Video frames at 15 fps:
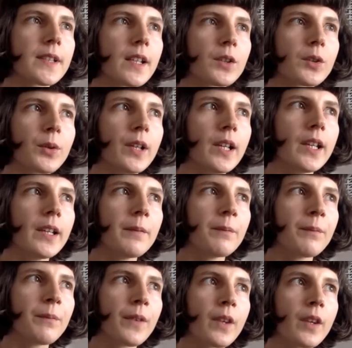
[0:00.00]
that really
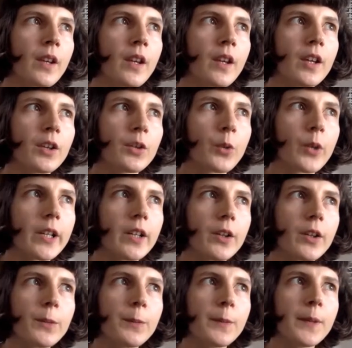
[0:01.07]

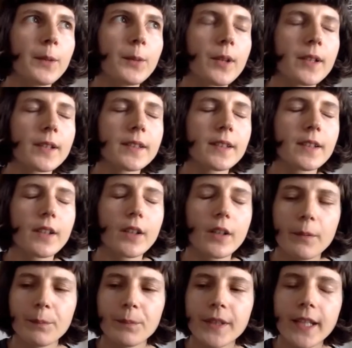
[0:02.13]
triggered me was
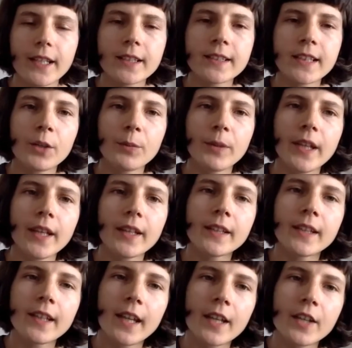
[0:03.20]
um, The
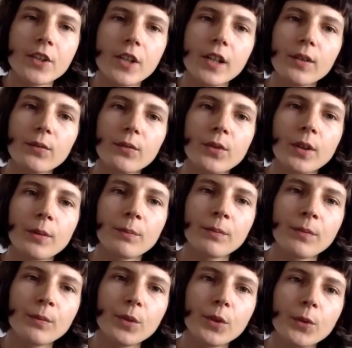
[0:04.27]
Exterminating Angel
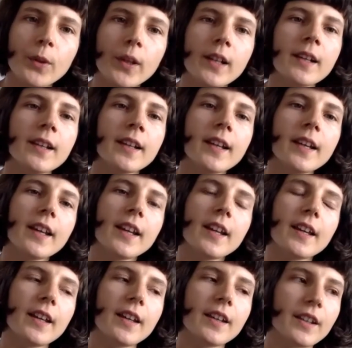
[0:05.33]
from Buñuel.
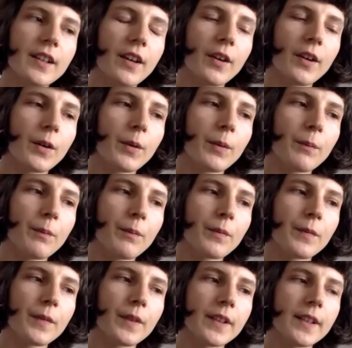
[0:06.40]
Um,
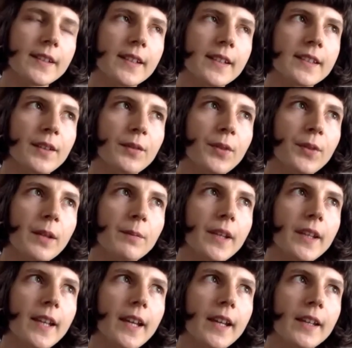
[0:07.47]
this is a film
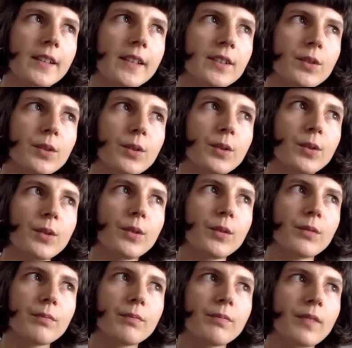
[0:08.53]
that I saw
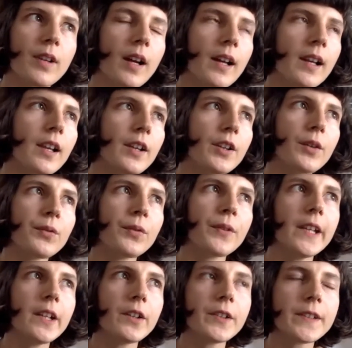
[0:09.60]
a lot of
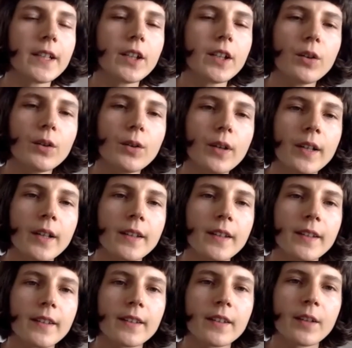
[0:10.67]
years ago,
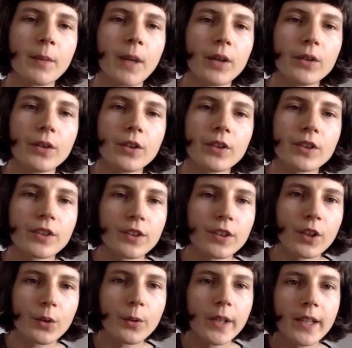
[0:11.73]
and somehow the
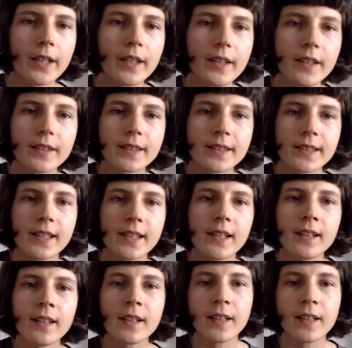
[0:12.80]
story still